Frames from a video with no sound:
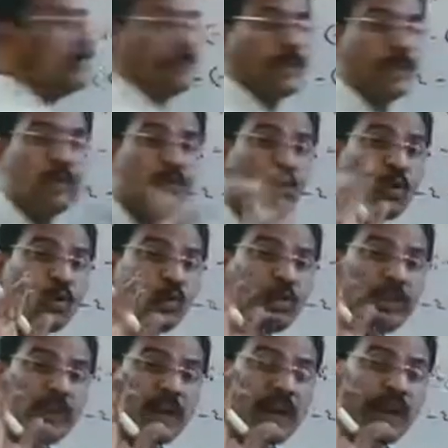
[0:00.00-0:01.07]
then don't
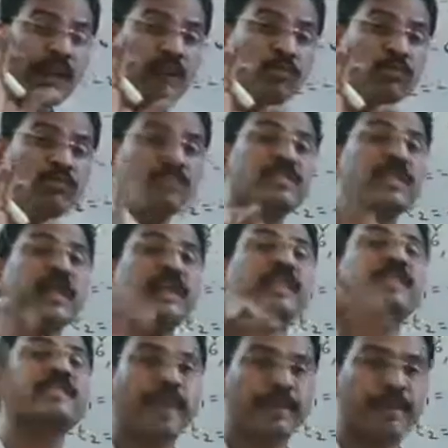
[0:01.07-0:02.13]
try to say
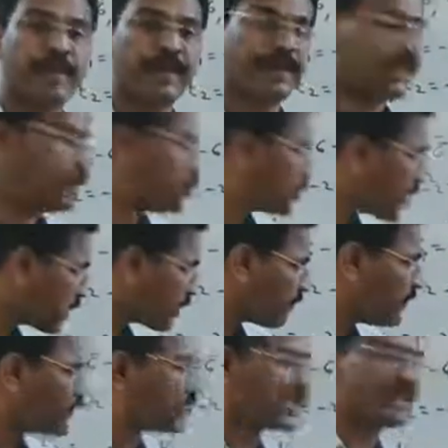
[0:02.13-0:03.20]
this AP. Check
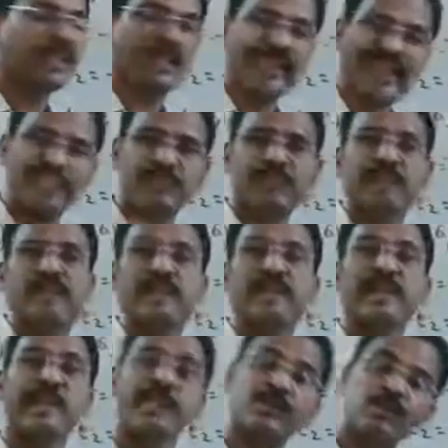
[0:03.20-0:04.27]
whether the next one is
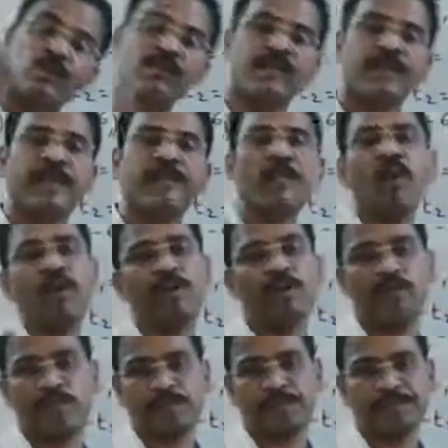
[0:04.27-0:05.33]
also same or
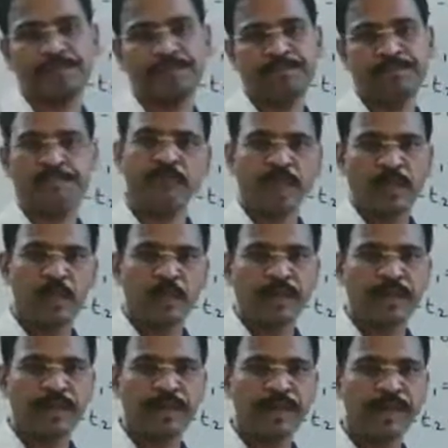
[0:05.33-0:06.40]
not. Okay,
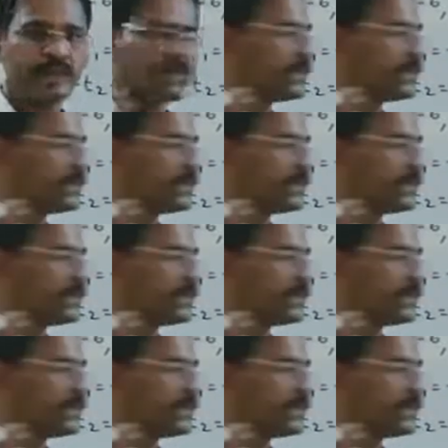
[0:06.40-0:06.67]
friends?